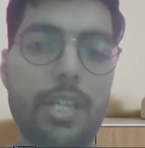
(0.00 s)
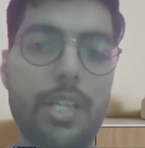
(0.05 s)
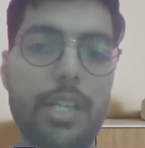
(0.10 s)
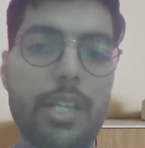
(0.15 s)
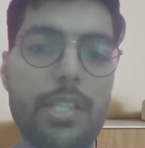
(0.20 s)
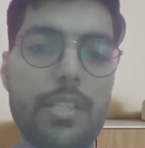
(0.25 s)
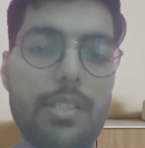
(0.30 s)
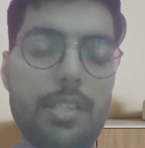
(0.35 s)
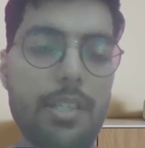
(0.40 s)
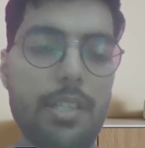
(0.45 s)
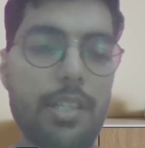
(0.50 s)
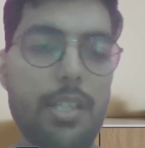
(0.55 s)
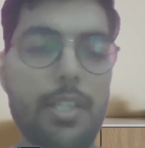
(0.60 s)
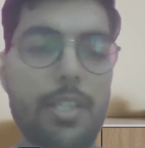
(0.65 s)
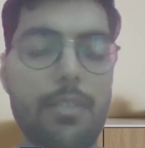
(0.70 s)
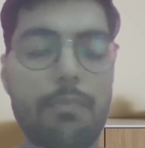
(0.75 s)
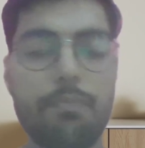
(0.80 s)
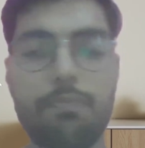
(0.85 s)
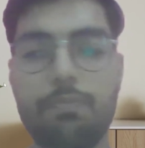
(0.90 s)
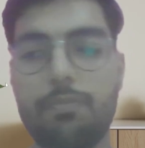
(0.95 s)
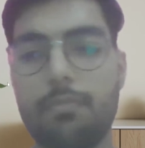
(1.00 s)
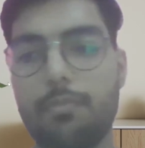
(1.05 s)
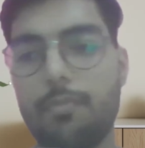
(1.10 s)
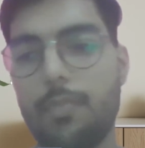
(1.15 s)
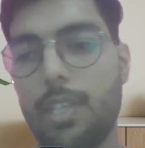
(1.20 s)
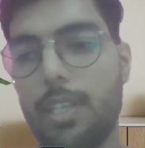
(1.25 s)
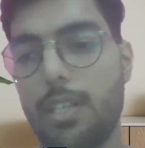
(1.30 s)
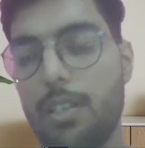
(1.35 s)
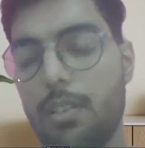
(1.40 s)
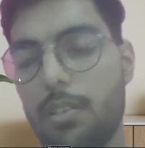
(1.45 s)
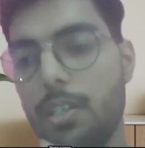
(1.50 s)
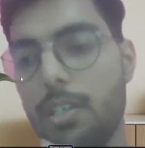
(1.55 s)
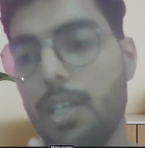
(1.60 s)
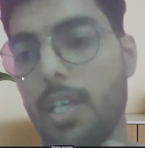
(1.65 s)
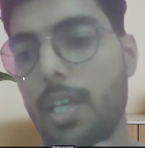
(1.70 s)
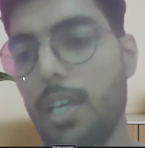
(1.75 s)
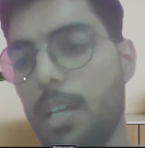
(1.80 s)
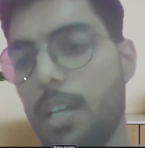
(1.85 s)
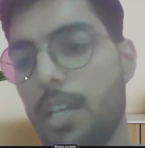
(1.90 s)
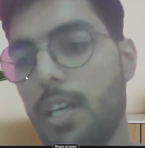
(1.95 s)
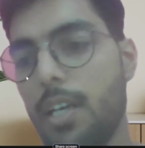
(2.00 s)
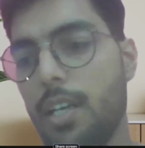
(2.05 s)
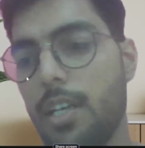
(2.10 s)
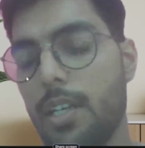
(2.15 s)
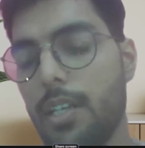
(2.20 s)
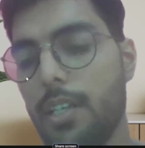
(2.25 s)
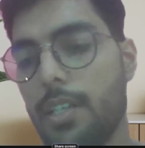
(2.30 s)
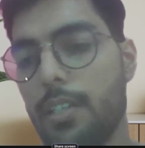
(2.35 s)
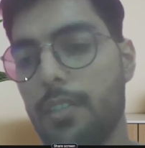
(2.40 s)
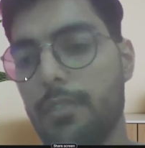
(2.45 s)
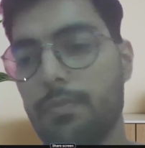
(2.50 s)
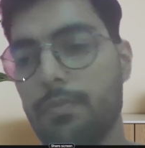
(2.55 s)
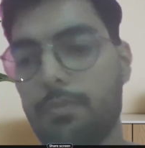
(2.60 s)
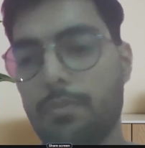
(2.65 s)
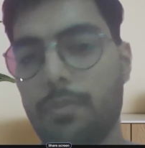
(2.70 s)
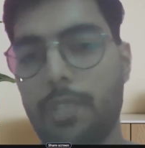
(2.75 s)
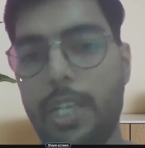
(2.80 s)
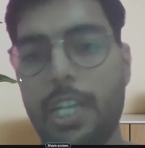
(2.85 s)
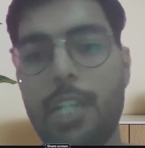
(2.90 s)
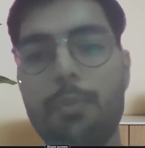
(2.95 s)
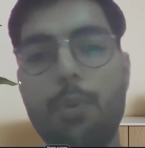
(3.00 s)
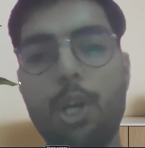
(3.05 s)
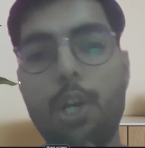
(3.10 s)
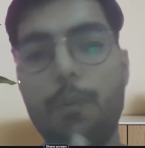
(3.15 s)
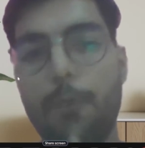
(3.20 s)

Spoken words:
you know that is